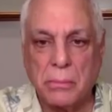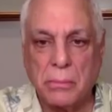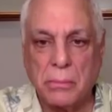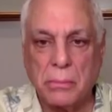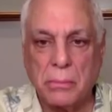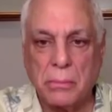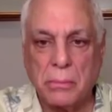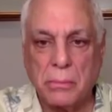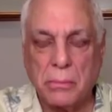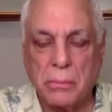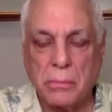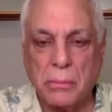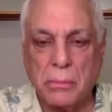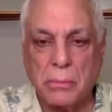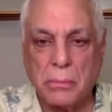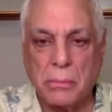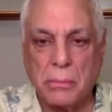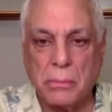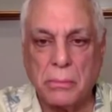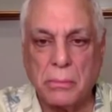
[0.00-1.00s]

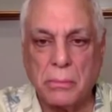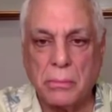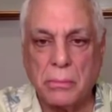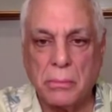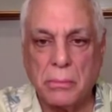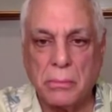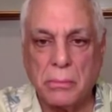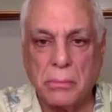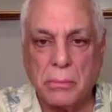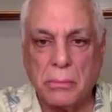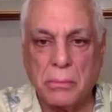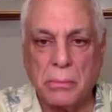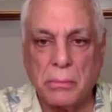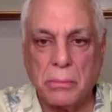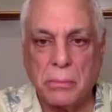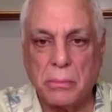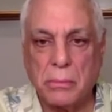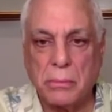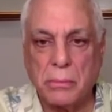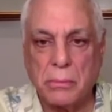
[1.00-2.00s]

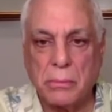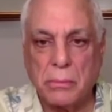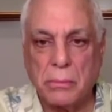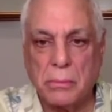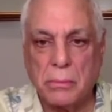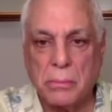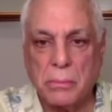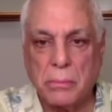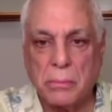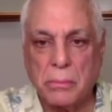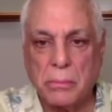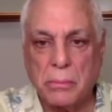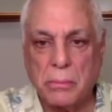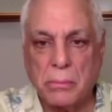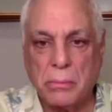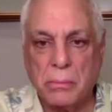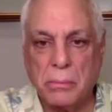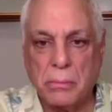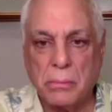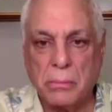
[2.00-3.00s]

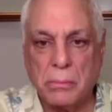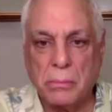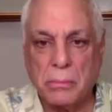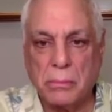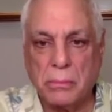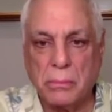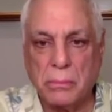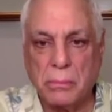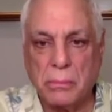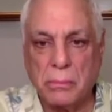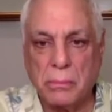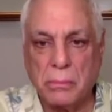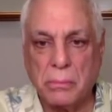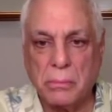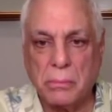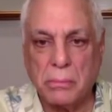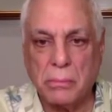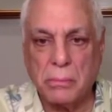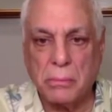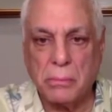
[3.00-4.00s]

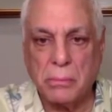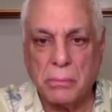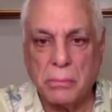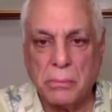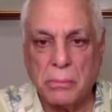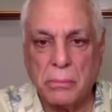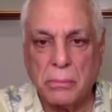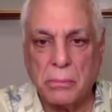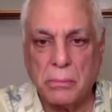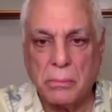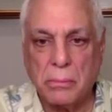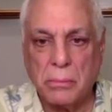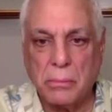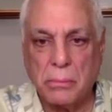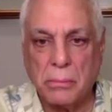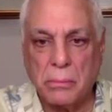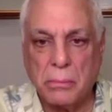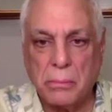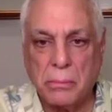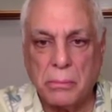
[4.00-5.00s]

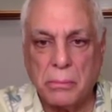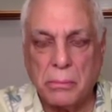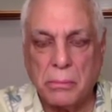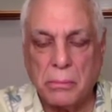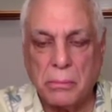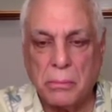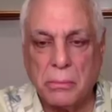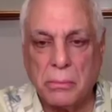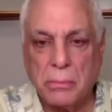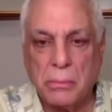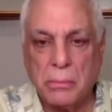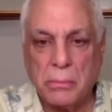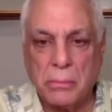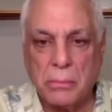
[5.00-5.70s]
(not speaking)